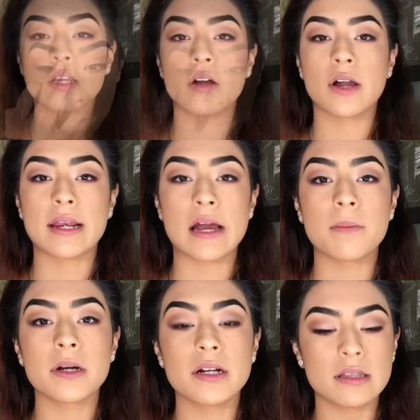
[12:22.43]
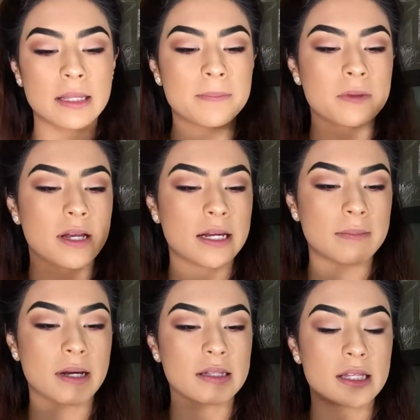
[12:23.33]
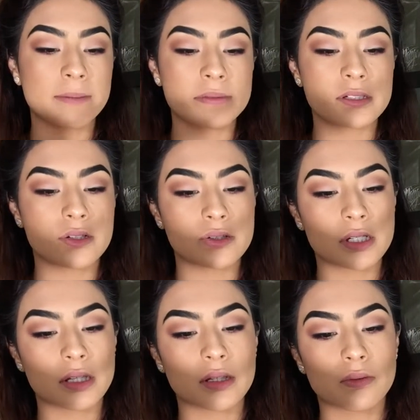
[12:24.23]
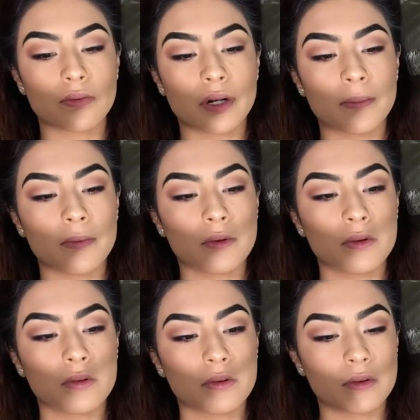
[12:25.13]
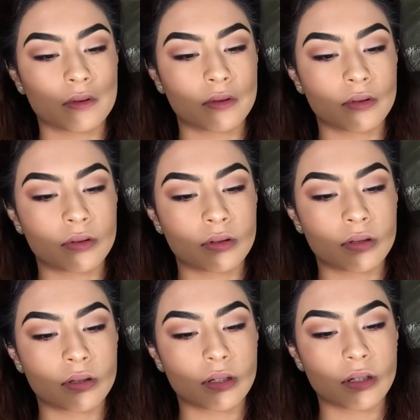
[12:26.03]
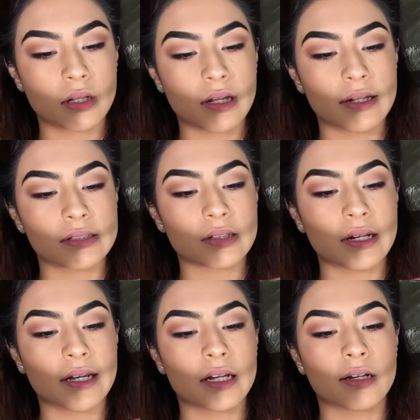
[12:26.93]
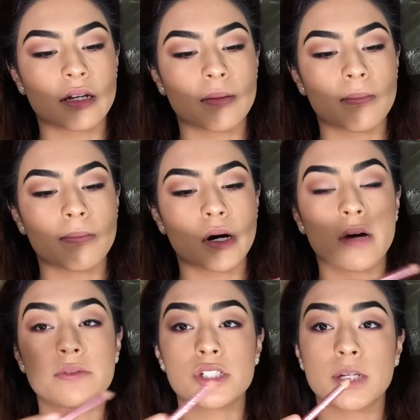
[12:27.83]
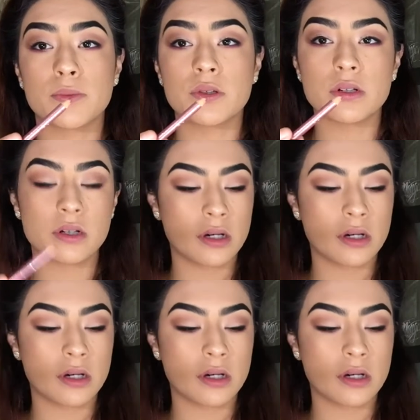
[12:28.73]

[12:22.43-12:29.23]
Okay, now I'm going to lip line my lips using the Rimmel, it's in Mauve Shimmer.